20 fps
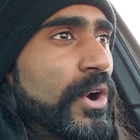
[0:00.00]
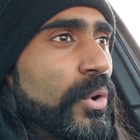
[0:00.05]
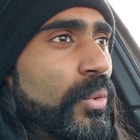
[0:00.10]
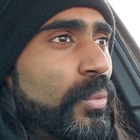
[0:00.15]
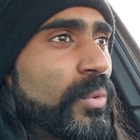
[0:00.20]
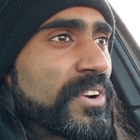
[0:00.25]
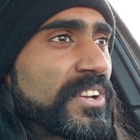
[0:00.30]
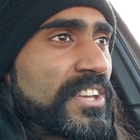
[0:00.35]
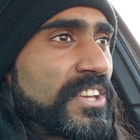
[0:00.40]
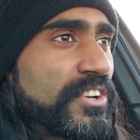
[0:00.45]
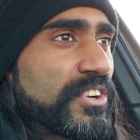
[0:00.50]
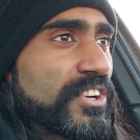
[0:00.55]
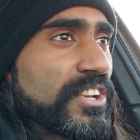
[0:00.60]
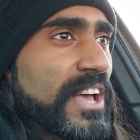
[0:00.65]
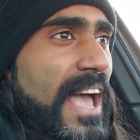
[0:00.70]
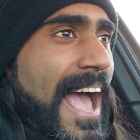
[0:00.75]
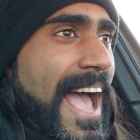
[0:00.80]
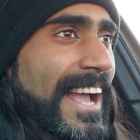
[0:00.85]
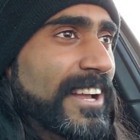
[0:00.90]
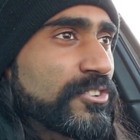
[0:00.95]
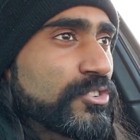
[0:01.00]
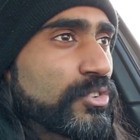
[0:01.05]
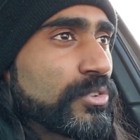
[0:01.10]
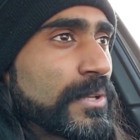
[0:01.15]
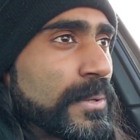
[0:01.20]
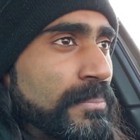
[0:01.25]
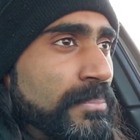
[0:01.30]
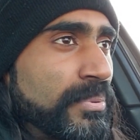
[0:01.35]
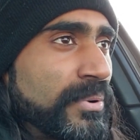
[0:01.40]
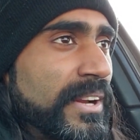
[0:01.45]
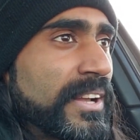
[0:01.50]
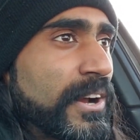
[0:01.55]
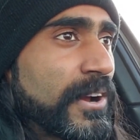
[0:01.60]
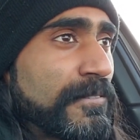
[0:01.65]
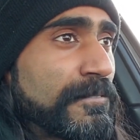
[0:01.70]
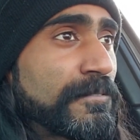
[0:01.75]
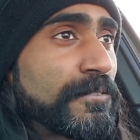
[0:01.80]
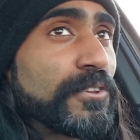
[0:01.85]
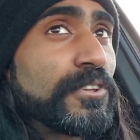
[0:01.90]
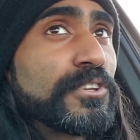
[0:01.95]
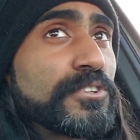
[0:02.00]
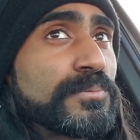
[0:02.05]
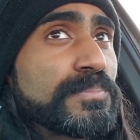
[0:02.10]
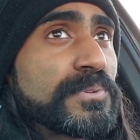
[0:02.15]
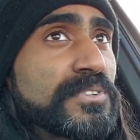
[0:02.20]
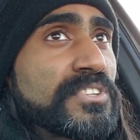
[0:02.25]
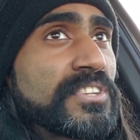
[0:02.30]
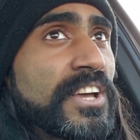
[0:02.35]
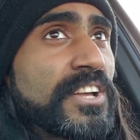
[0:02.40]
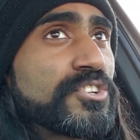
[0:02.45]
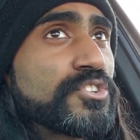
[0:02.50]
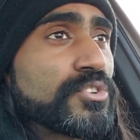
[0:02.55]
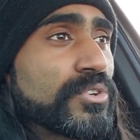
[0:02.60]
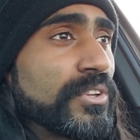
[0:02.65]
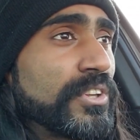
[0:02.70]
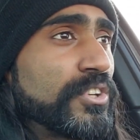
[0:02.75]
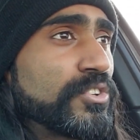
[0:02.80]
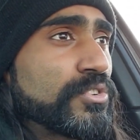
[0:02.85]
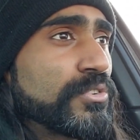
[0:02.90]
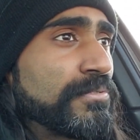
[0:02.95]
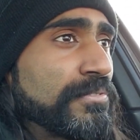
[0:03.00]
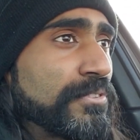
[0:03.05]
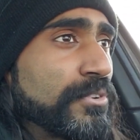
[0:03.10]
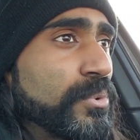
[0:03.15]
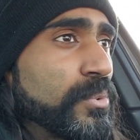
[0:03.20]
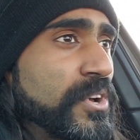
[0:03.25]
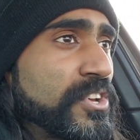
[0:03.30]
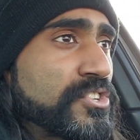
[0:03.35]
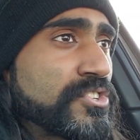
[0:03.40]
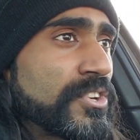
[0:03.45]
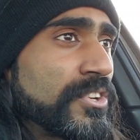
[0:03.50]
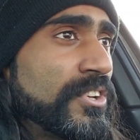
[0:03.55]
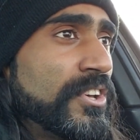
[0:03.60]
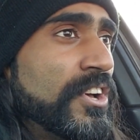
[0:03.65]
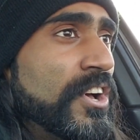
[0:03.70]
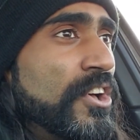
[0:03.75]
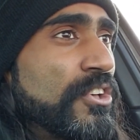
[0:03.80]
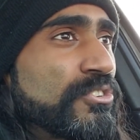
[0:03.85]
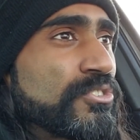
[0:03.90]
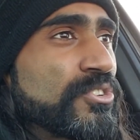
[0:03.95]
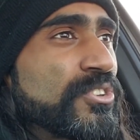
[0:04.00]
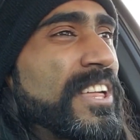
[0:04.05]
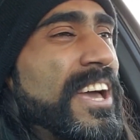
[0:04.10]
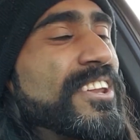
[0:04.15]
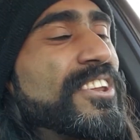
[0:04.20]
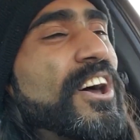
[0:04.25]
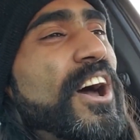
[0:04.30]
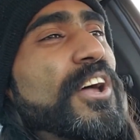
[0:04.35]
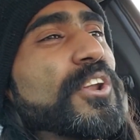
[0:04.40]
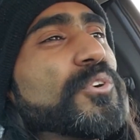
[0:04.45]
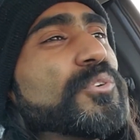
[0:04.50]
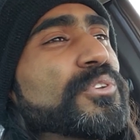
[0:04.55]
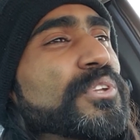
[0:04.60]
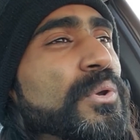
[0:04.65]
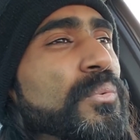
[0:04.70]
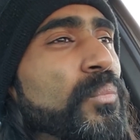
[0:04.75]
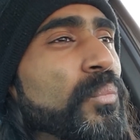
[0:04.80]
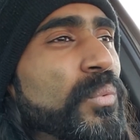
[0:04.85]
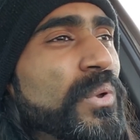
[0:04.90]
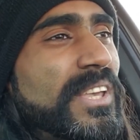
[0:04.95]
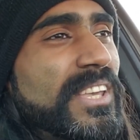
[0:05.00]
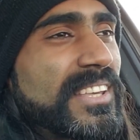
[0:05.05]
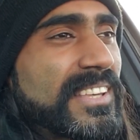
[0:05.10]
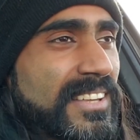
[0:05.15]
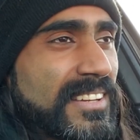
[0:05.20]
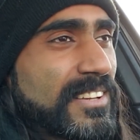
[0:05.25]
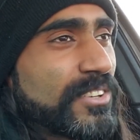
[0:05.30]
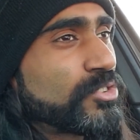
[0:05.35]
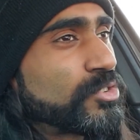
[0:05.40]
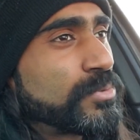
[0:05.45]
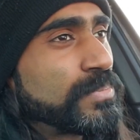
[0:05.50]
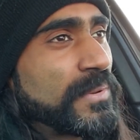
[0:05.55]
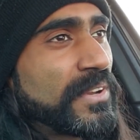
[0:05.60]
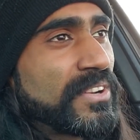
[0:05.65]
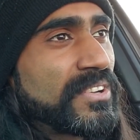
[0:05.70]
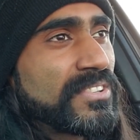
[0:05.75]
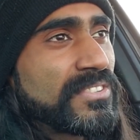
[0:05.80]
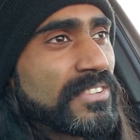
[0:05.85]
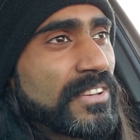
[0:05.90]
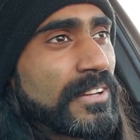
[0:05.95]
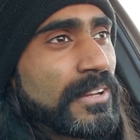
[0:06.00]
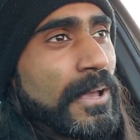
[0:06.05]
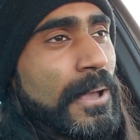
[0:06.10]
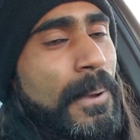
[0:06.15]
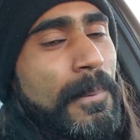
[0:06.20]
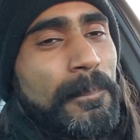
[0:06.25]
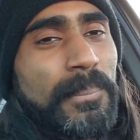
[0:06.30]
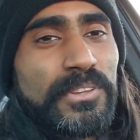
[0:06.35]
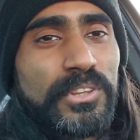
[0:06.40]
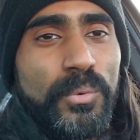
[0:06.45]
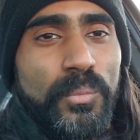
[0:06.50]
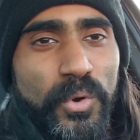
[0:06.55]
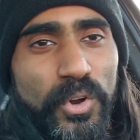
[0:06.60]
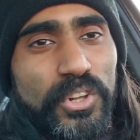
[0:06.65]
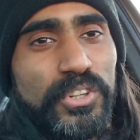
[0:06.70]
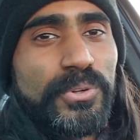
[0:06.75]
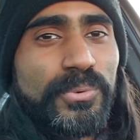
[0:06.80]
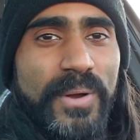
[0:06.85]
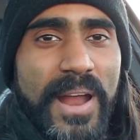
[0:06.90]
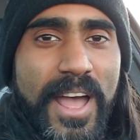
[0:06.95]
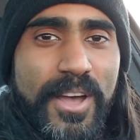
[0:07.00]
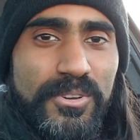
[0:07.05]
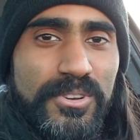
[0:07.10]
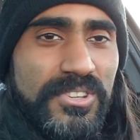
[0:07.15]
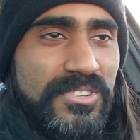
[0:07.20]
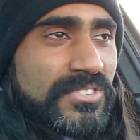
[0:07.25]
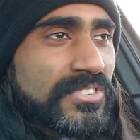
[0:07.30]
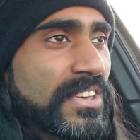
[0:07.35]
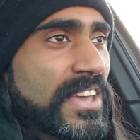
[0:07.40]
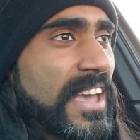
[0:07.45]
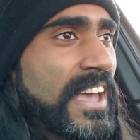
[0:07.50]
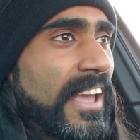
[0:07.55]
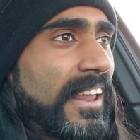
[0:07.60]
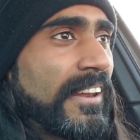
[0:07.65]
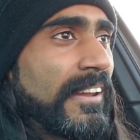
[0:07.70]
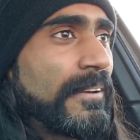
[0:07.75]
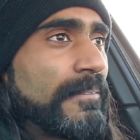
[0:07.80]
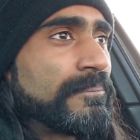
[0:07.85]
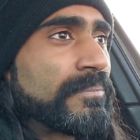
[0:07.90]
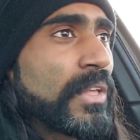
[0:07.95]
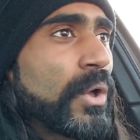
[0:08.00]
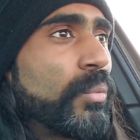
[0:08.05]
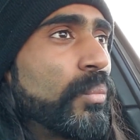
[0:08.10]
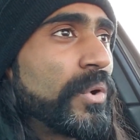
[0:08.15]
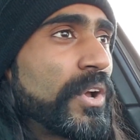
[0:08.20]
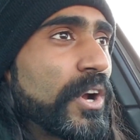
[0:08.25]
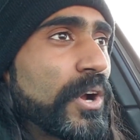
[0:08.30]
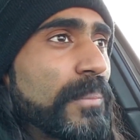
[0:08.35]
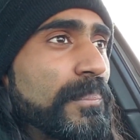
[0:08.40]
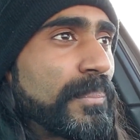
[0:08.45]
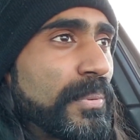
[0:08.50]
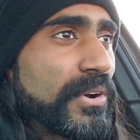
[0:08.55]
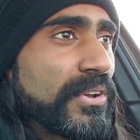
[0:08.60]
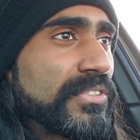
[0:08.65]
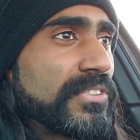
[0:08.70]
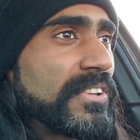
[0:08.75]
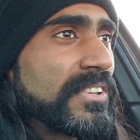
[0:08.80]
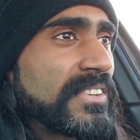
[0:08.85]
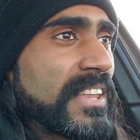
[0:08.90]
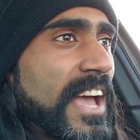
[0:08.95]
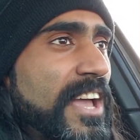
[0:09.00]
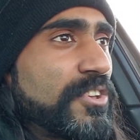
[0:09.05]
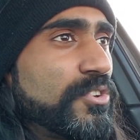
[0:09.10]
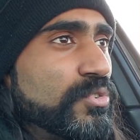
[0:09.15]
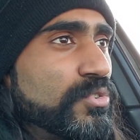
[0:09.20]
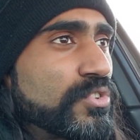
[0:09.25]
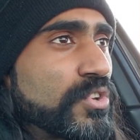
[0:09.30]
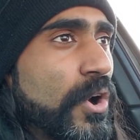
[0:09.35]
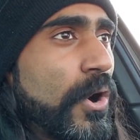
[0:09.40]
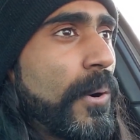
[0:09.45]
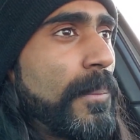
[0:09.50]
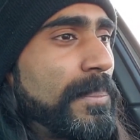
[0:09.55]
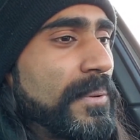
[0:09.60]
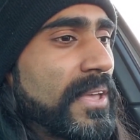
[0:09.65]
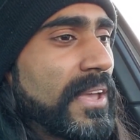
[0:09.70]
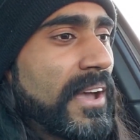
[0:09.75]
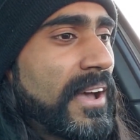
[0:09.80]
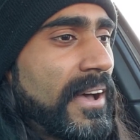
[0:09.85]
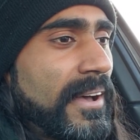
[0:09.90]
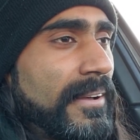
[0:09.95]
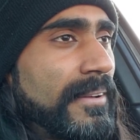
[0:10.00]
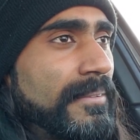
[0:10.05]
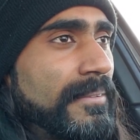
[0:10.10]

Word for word: We're here to actually bring our fullest potential into fruition so that not only we can experience it, but the world around us can. We are birthing that utopia,